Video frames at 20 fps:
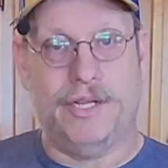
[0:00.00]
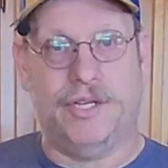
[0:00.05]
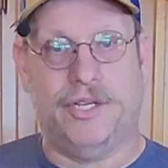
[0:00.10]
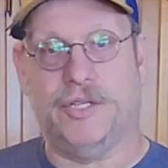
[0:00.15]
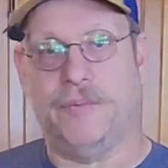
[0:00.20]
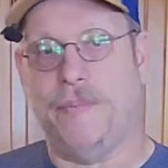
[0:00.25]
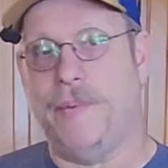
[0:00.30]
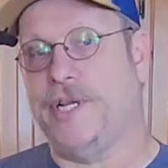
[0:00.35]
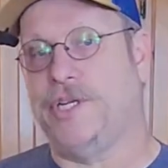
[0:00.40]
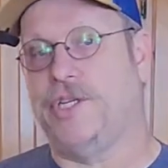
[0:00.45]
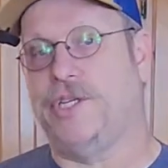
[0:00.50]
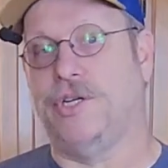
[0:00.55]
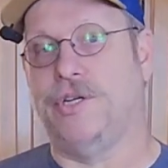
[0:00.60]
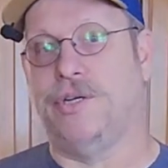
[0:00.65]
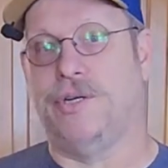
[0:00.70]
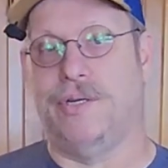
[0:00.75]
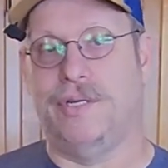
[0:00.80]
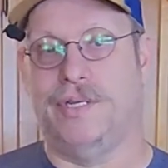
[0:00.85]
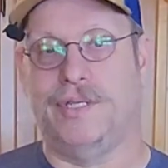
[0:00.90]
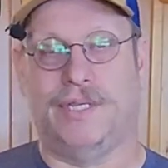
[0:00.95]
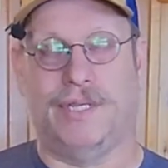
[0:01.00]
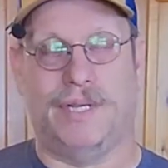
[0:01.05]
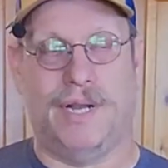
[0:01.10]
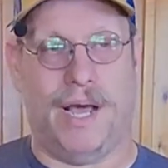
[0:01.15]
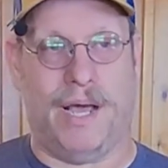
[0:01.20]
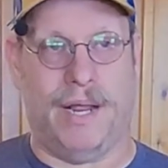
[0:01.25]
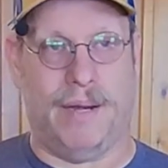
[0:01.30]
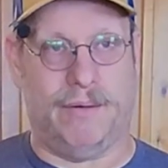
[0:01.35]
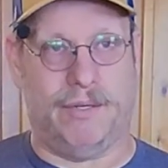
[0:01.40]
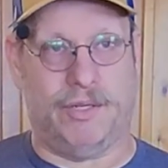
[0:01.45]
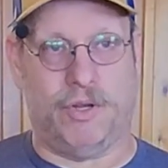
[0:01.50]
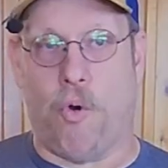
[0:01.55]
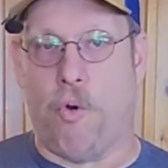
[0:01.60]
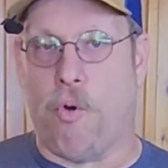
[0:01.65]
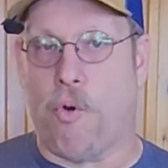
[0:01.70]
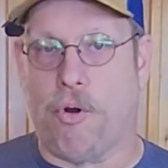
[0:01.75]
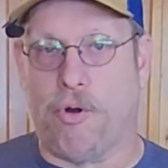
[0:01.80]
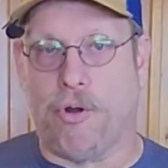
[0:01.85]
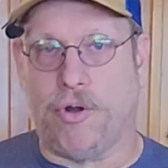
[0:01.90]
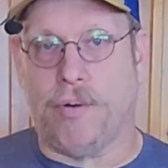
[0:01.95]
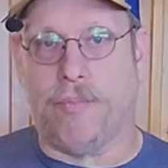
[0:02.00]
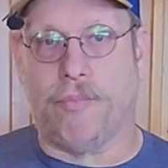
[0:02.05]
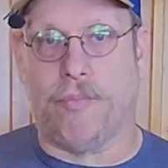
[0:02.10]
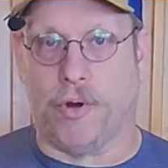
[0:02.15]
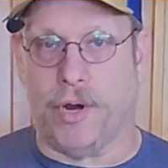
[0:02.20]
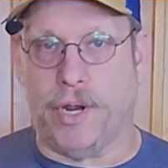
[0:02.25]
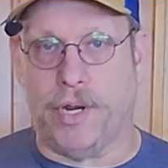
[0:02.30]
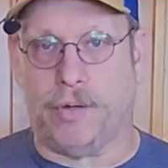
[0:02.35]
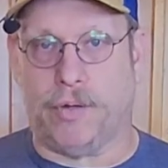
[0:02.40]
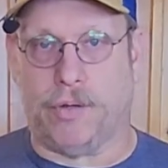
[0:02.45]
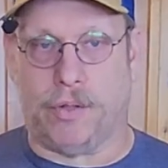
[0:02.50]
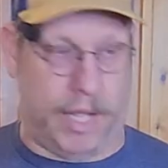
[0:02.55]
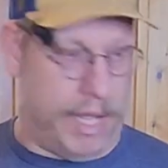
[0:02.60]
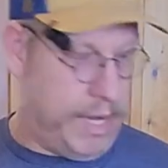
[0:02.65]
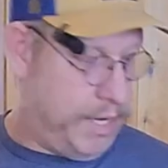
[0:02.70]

Just make sure it's not torn or brittle.